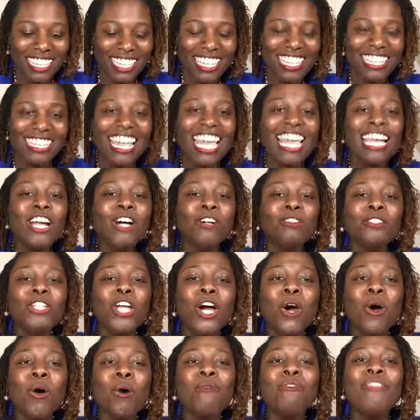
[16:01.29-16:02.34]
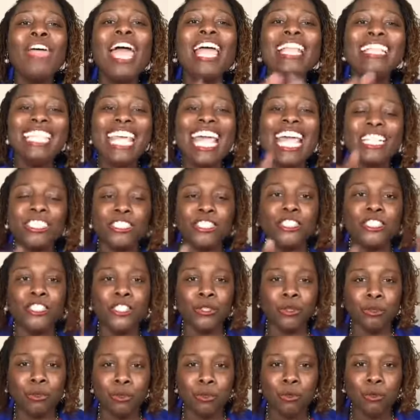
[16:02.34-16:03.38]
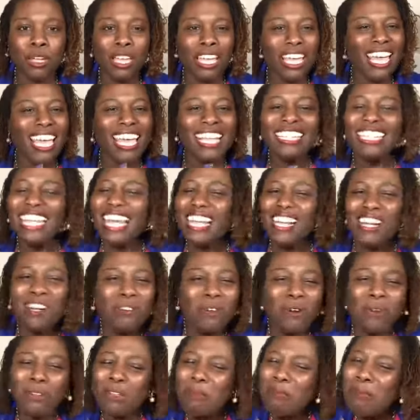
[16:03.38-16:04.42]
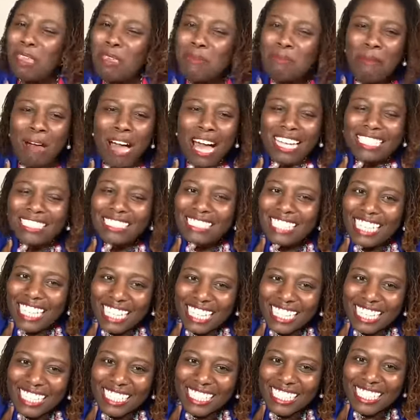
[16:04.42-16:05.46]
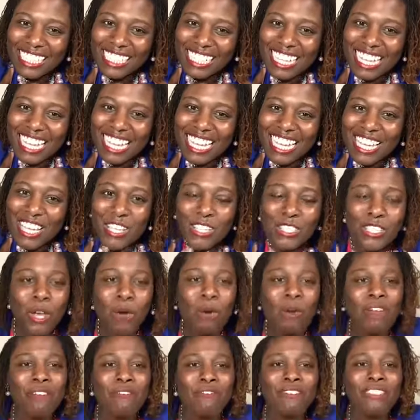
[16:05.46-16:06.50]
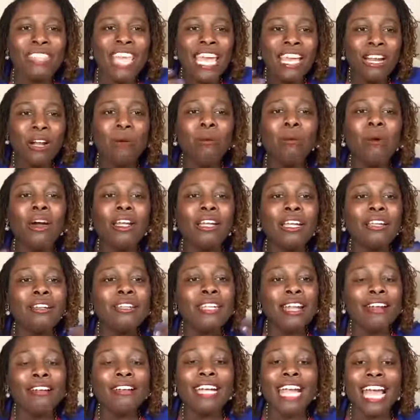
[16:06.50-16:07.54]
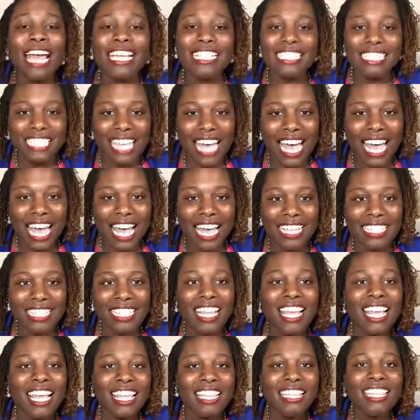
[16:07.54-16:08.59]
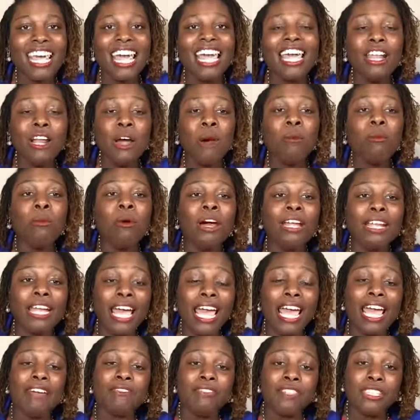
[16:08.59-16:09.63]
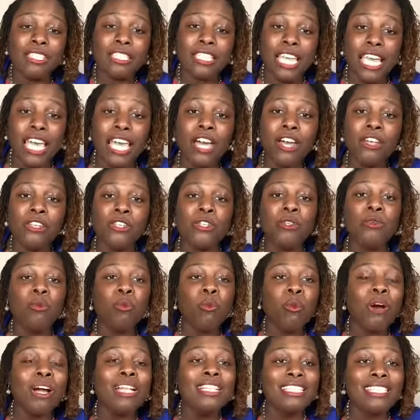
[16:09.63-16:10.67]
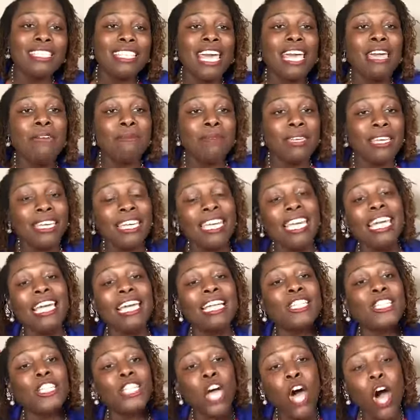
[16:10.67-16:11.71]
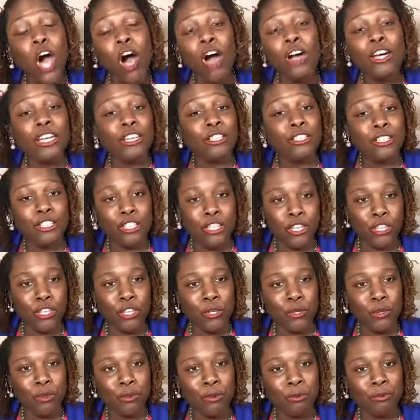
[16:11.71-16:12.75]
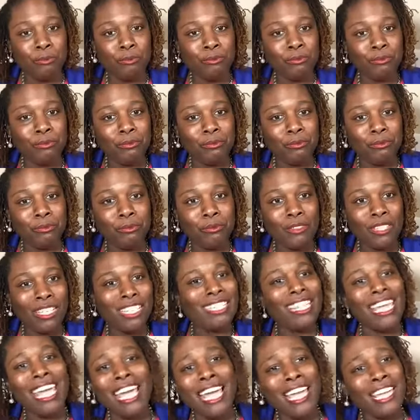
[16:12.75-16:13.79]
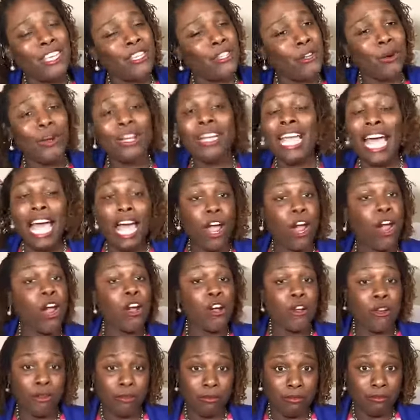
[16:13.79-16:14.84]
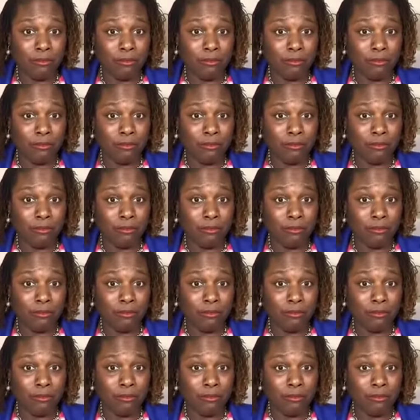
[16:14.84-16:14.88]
they don't know that that's you, and they don't want to be boxed in. So if they don't want to, they're nice guys. They don't want to have to tell you once they begin talking to you that you're not her.